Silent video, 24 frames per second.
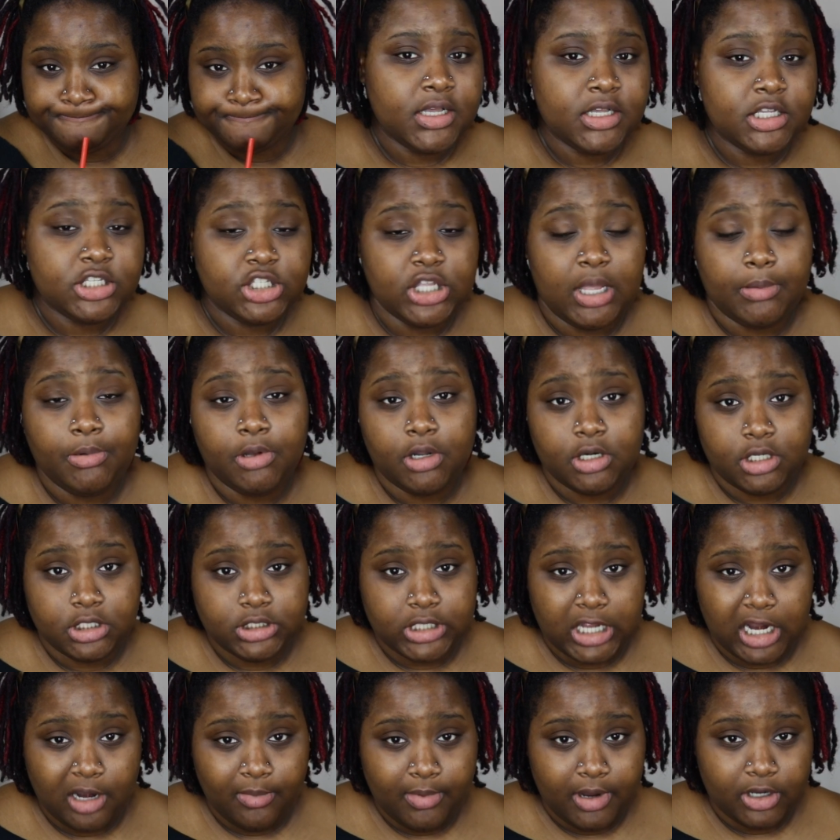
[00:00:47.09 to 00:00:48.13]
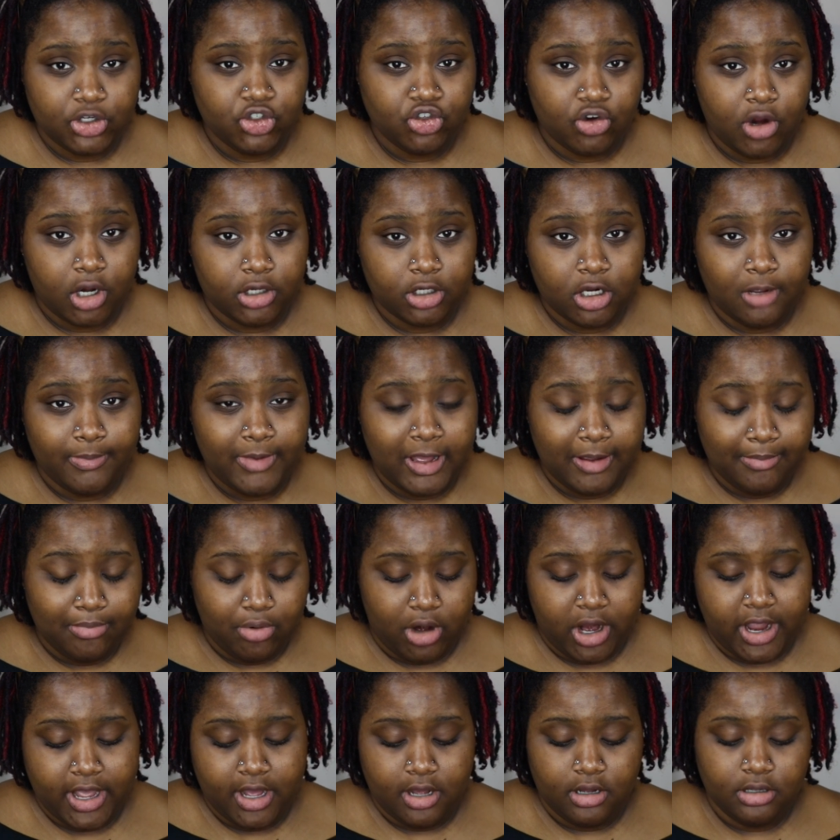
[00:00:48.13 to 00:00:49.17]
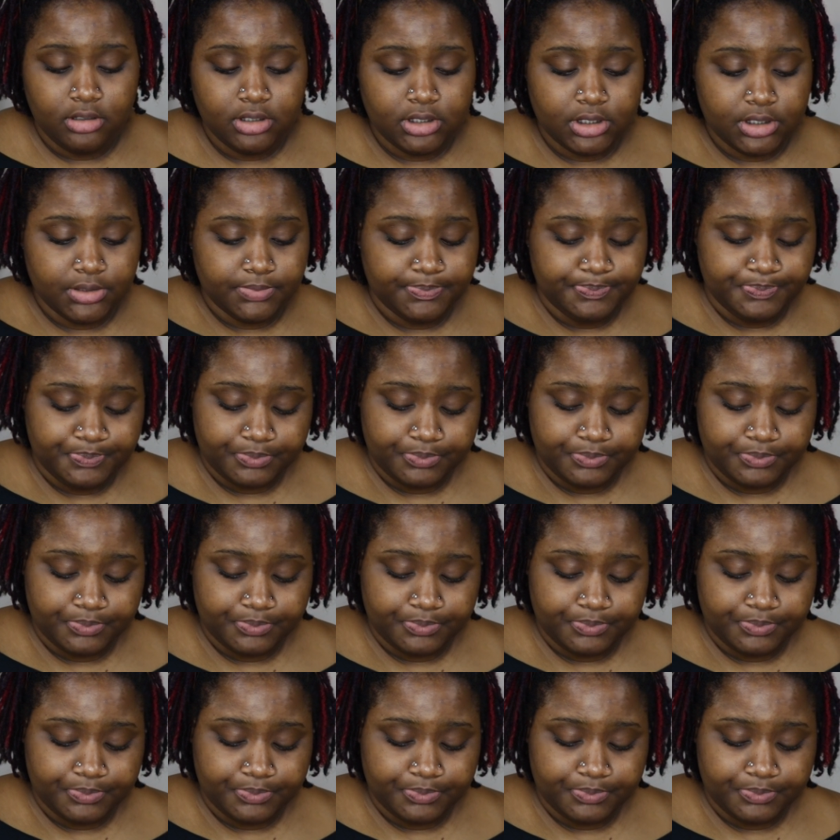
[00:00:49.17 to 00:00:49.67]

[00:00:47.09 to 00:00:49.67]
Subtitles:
So I'm going to start by drawing on my brows.